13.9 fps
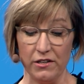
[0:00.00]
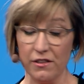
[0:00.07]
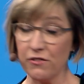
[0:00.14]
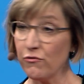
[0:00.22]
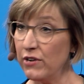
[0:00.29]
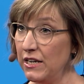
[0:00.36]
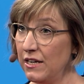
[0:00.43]
in
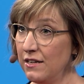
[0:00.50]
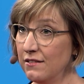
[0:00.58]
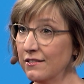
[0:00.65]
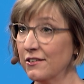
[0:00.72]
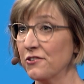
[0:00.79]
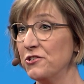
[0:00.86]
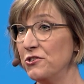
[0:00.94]
3D
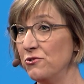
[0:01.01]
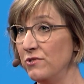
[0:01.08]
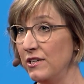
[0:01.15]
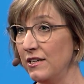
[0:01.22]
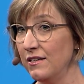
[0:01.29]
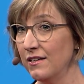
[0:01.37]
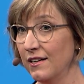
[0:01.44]
or
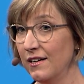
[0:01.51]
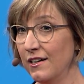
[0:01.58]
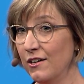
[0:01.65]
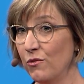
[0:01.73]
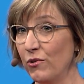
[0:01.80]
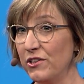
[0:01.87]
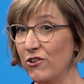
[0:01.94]
2D,
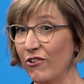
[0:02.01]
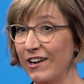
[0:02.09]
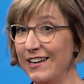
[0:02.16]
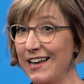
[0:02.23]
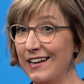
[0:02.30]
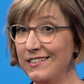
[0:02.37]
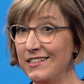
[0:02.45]
whether you're
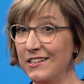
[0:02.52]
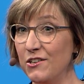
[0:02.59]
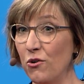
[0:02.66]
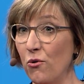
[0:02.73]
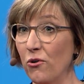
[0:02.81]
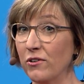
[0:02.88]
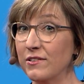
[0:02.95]
connected
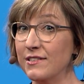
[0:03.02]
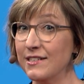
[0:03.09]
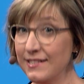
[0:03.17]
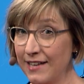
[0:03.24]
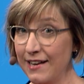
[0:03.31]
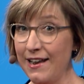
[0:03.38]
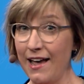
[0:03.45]
or
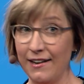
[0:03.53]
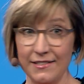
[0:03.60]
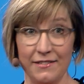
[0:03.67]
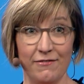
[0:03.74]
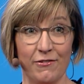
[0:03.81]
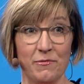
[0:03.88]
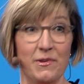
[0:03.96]

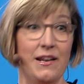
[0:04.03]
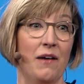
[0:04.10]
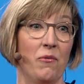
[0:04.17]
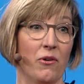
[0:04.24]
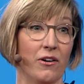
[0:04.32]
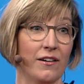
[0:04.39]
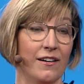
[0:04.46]
disconnected from the
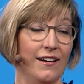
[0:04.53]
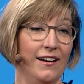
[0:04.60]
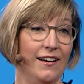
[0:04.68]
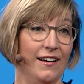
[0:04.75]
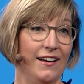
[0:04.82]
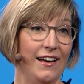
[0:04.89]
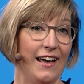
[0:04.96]
network,
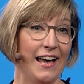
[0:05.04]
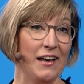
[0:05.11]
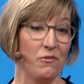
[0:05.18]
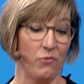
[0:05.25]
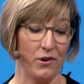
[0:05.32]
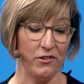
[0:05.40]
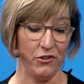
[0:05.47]

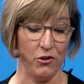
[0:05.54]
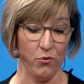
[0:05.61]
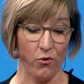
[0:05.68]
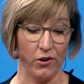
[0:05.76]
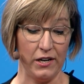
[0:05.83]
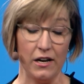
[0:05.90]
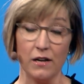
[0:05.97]
and whether you're
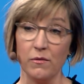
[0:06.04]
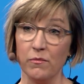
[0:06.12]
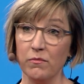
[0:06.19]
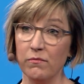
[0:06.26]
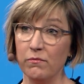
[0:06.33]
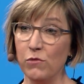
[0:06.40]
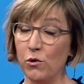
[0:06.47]
working on
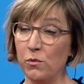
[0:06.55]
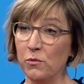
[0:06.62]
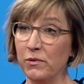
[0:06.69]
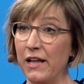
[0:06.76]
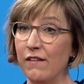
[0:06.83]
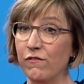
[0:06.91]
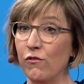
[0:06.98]
mobile
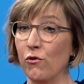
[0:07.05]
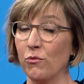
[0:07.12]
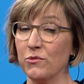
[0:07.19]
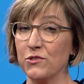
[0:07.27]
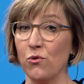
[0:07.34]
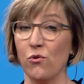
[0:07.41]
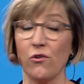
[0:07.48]

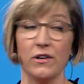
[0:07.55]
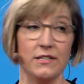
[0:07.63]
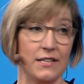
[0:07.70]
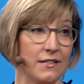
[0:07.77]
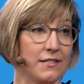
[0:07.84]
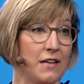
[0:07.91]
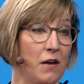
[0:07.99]
platforms or on
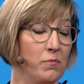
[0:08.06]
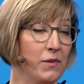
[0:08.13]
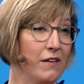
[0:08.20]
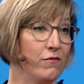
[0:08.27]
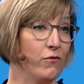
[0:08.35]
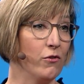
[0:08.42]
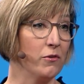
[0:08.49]
desktop
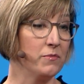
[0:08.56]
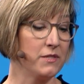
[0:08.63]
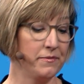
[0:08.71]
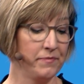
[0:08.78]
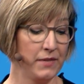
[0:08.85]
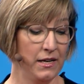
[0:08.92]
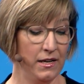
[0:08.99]

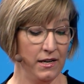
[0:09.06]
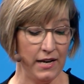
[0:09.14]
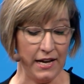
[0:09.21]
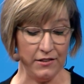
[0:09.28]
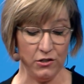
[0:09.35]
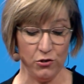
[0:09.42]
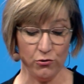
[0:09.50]
platforms.
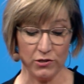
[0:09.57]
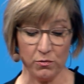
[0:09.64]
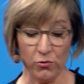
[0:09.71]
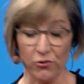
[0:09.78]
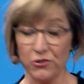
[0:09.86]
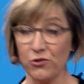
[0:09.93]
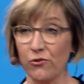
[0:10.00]
And the new
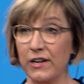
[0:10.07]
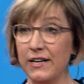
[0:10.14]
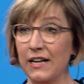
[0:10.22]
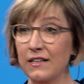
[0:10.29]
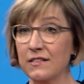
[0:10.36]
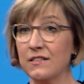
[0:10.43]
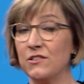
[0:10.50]
exploratory
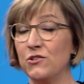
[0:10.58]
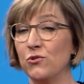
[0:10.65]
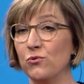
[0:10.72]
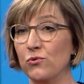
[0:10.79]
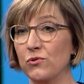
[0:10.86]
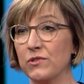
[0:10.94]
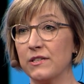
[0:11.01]
analysis
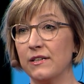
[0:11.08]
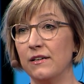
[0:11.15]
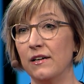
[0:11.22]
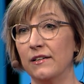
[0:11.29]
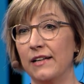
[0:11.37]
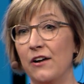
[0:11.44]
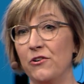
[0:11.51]
tools
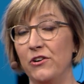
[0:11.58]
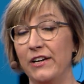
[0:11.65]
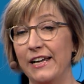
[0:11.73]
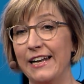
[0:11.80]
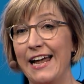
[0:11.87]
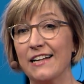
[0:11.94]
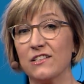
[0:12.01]
allow you to
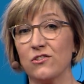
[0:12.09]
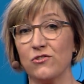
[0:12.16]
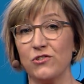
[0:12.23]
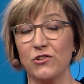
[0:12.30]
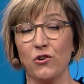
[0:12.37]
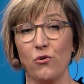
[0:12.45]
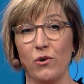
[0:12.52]
get
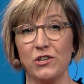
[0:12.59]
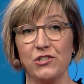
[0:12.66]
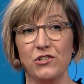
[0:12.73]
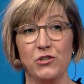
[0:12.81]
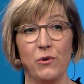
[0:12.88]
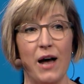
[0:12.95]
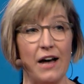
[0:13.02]
answers to the
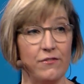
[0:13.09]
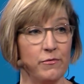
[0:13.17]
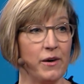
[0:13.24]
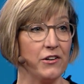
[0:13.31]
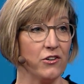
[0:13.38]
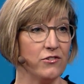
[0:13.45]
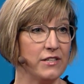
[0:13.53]
questions you have
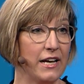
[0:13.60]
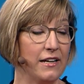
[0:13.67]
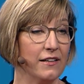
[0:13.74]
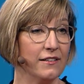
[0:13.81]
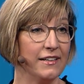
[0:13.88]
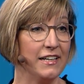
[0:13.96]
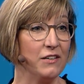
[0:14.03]
about your
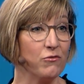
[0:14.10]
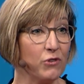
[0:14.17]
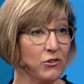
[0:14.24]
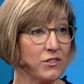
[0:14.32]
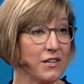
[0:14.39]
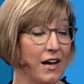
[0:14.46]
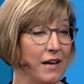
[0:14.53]
data in
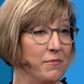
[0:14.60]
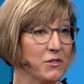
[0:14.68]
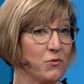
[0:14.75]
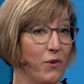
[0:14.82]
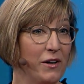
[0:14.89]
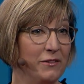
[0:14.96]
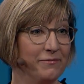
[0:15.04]
real time
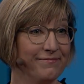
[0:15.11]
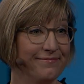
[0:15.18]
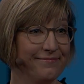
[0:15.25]
as well.